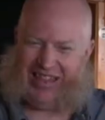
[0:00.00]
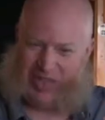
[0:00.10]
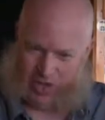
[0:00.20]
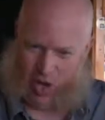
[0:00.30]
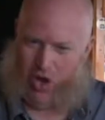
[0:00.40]

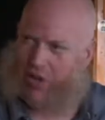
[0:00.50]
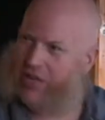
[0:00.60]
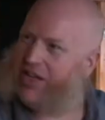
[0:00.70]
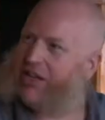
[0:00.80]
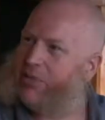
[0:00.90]
dissolve
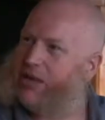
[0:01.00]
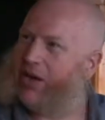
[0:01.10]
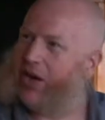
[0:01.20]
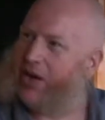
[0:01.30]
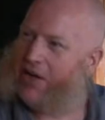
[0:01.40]
into the
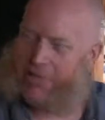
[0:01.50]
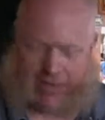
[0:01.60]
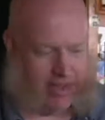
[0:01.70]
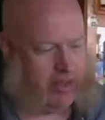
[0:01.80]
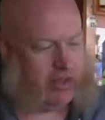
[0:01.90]
beer,
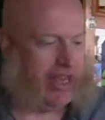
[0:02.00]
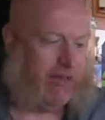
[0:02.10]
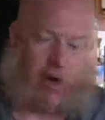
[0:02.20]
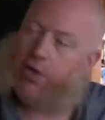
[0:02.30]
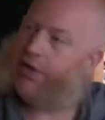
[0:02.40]
and those
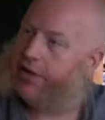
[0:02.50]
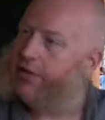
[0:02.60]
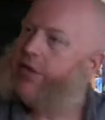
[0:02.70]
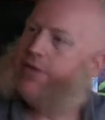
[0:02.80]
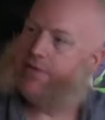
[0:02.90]
have all
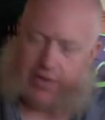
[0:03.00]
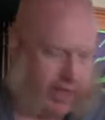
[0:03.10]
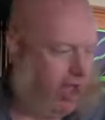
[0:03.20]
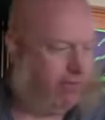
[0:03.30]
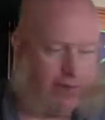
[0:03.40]
the
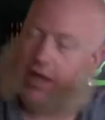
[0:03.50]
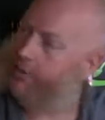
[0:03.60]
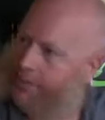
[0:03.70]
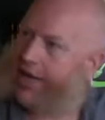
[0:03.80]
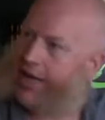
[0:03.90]
alpha
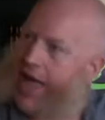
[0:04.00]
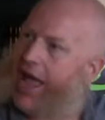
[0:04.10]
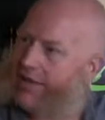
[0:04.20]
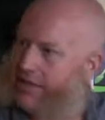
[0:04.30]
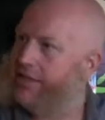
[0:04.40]
and beta
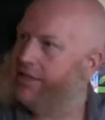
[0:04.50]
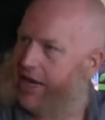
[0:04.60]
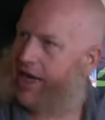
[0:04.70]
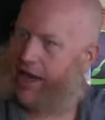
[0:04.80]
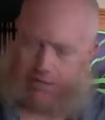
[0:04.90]
acids, and
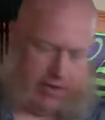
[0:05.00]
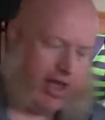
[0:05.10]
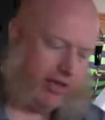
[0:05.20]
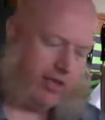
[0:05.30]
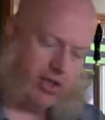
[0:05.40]
alpha
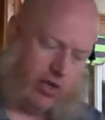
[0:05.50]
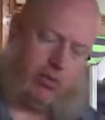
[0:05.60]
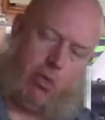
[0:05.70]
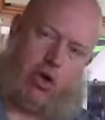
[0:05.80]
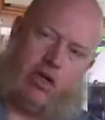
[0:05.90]
acids are
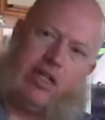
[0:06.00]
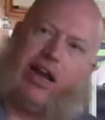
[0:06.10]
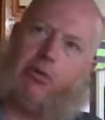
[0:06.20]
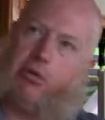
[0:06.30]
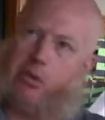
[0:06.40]
the more
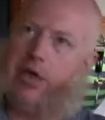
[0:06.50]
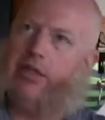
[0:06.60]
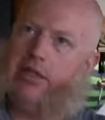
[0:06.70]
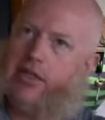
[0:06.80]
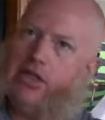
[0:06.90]
desirable
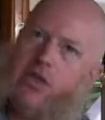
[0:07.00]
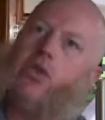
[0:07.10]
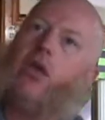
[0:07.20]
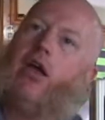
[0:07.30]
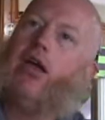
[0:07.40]
ones, and
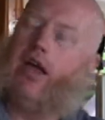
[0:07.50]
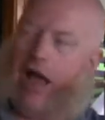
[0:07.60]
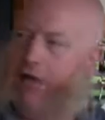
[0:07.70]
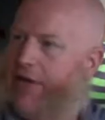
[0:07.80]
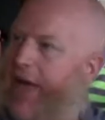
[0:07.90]
so
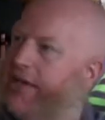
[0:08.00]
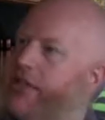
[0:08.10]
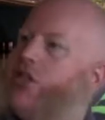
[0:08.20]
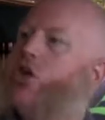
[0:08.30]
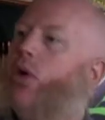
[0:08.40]
alpha
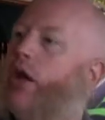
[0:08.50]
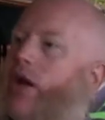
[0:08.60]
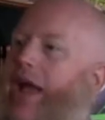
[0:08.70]
acids are what you're